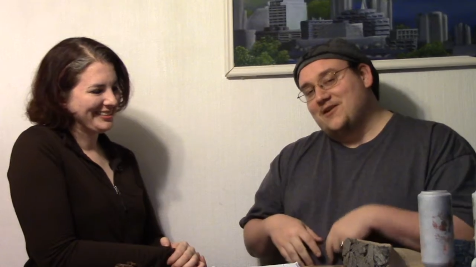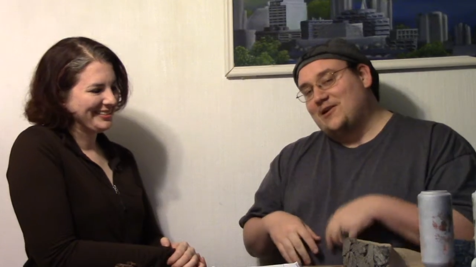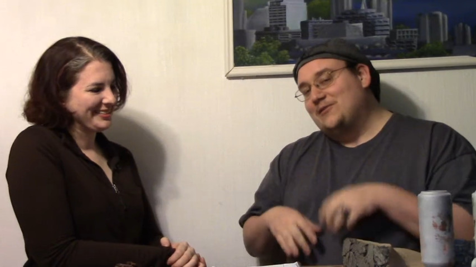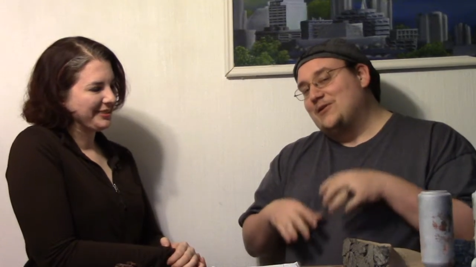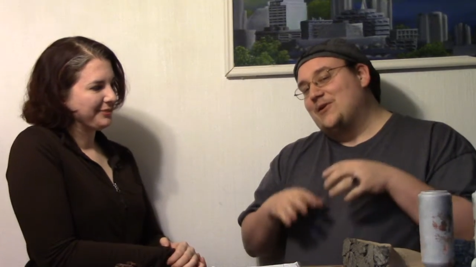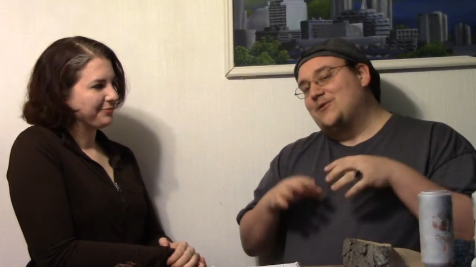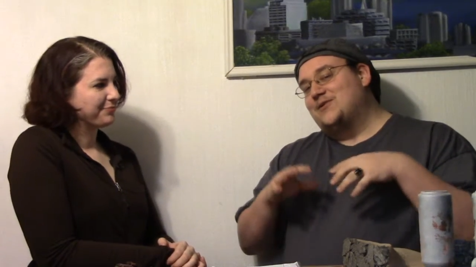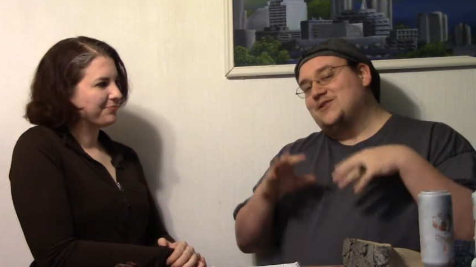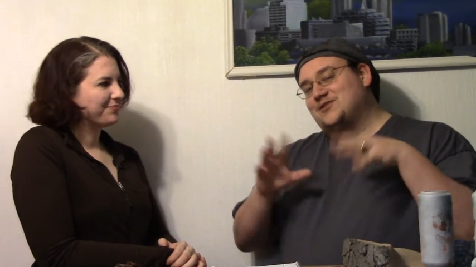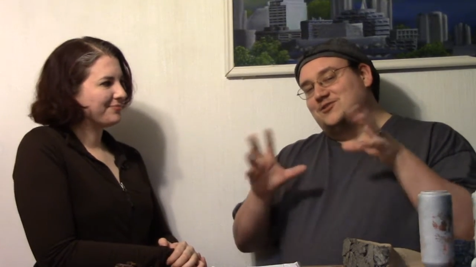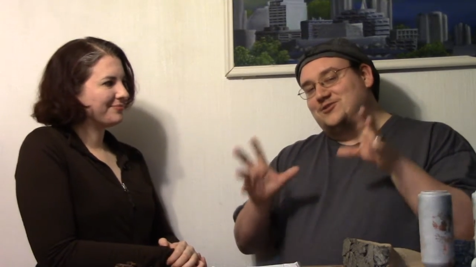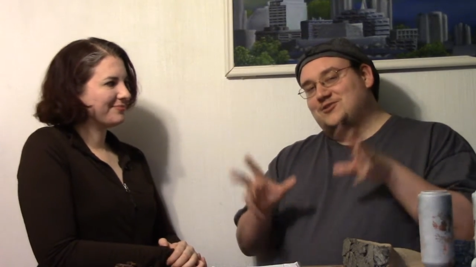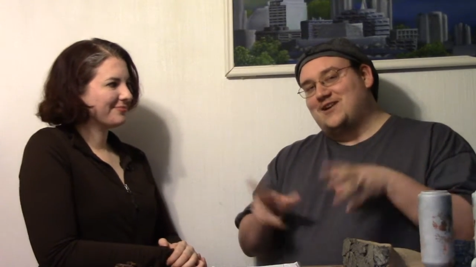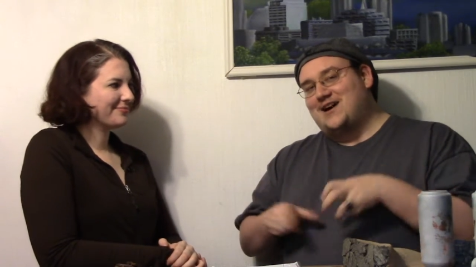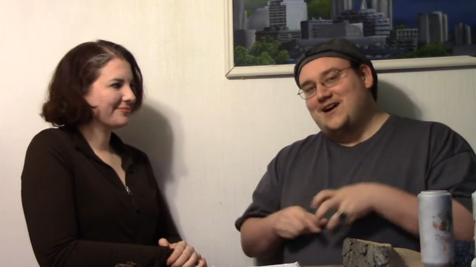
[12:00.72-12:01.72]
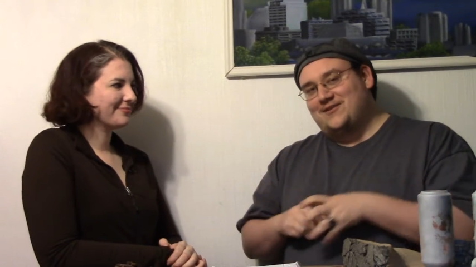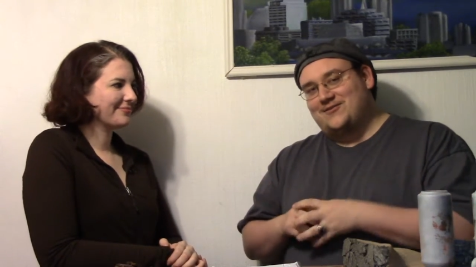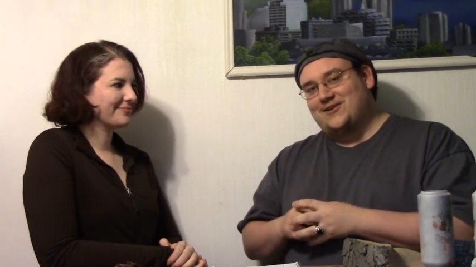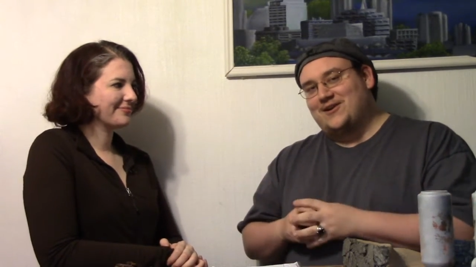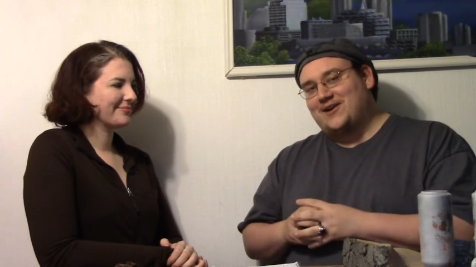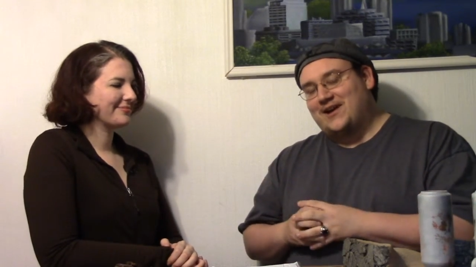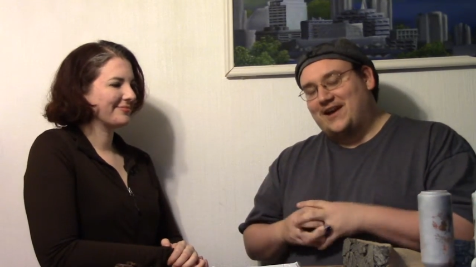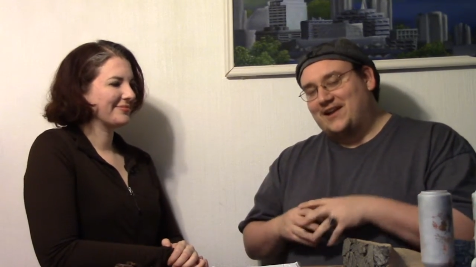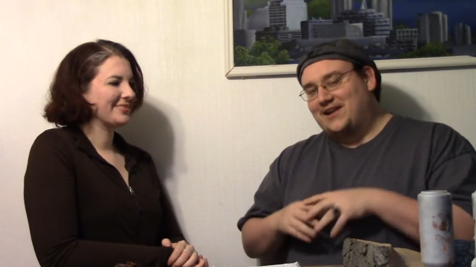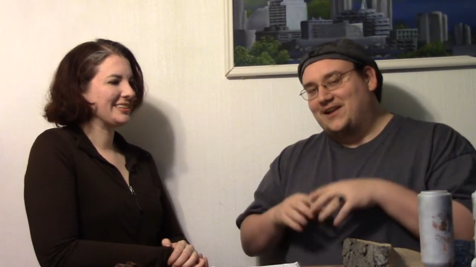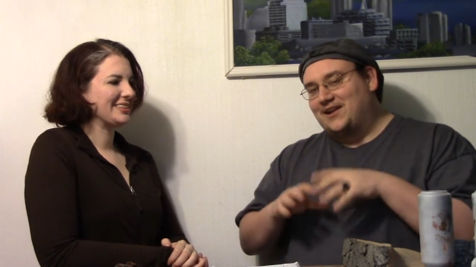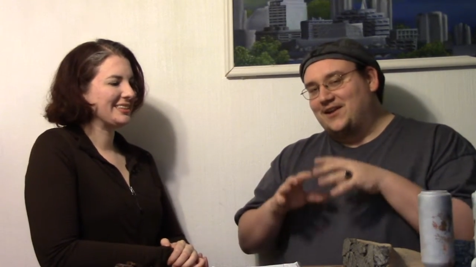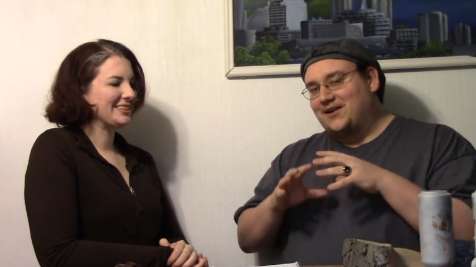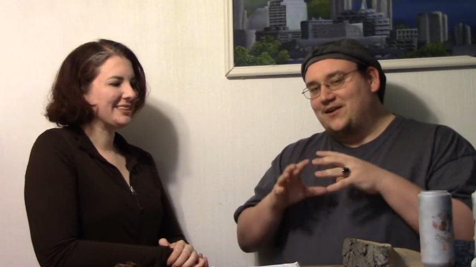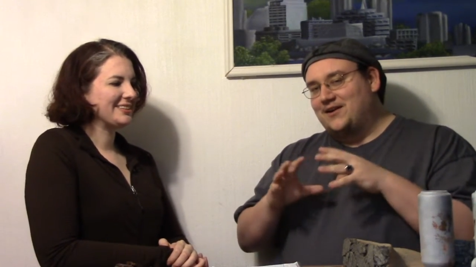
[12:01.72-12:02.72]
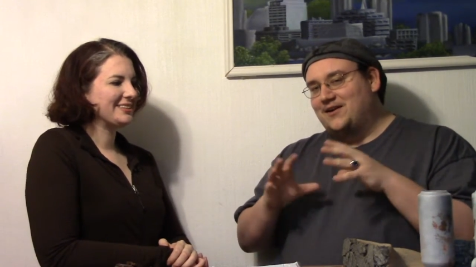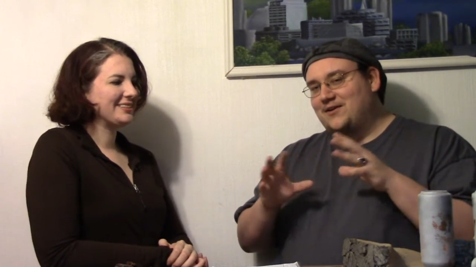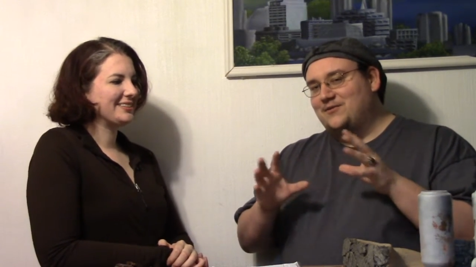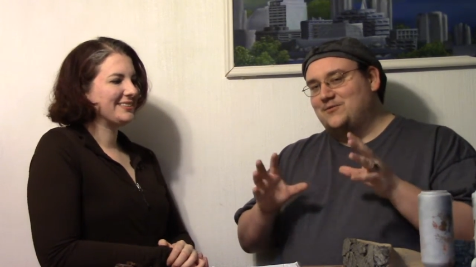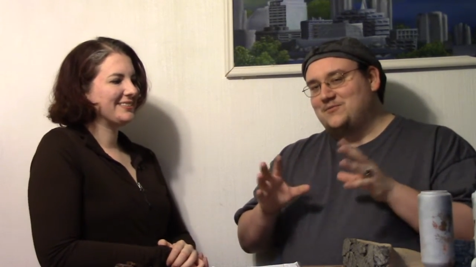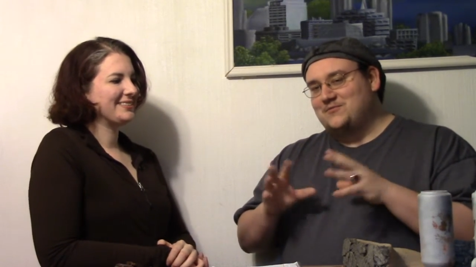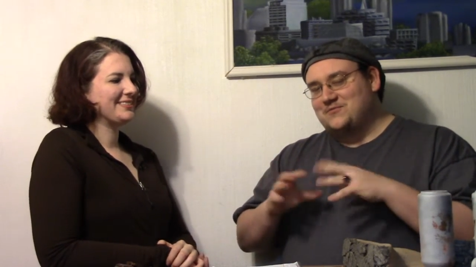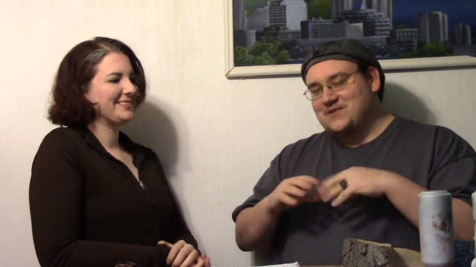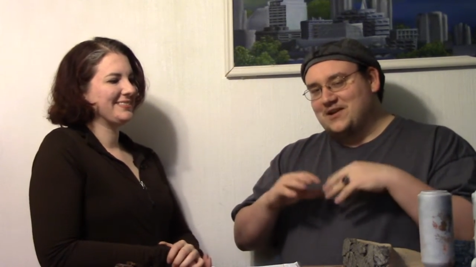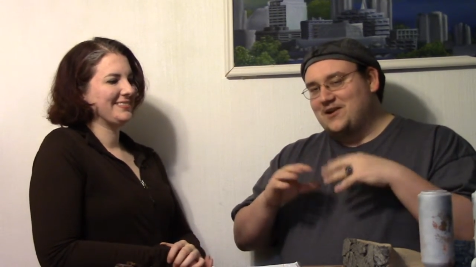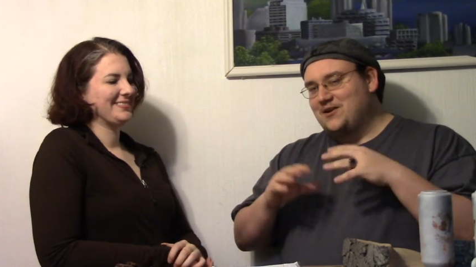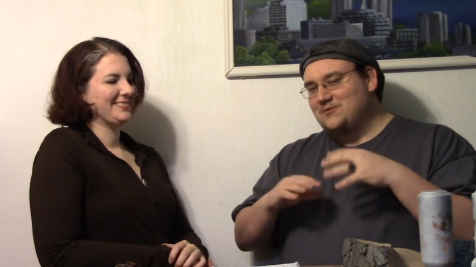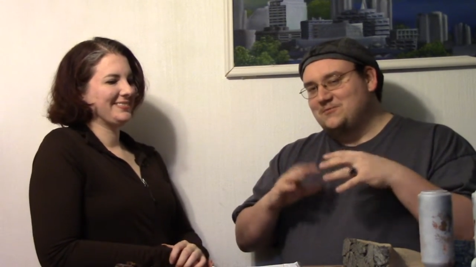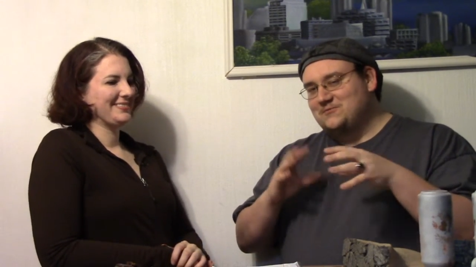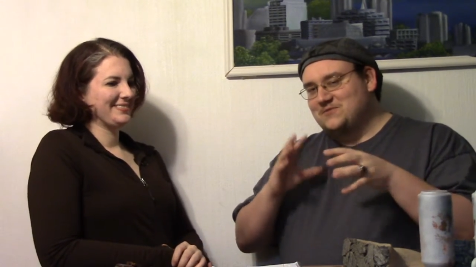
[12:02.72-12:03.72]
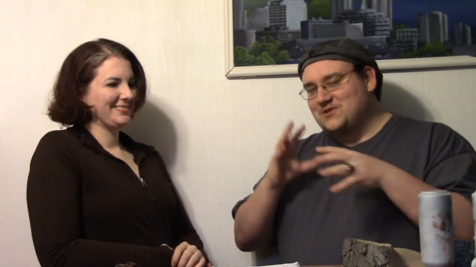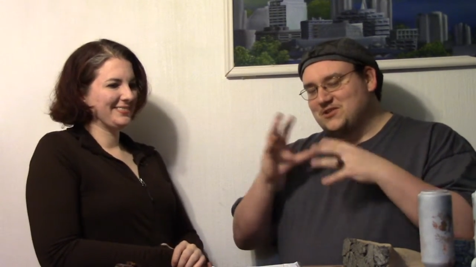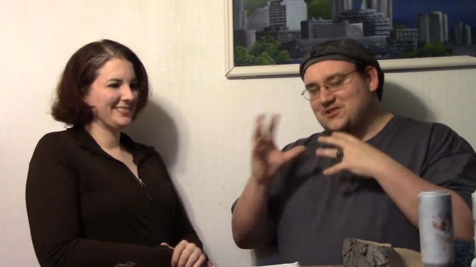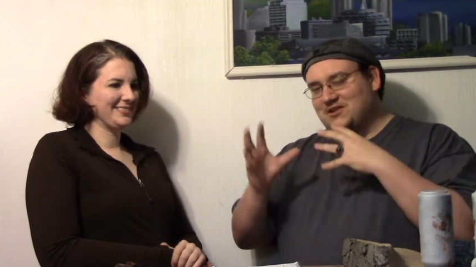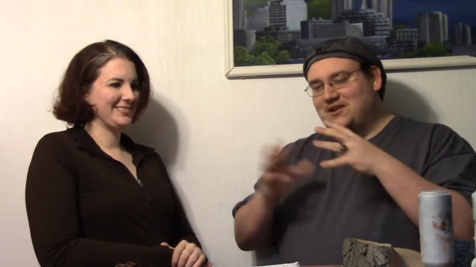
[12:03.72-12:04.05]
Speaker 1: know, know this genre and love, you know, just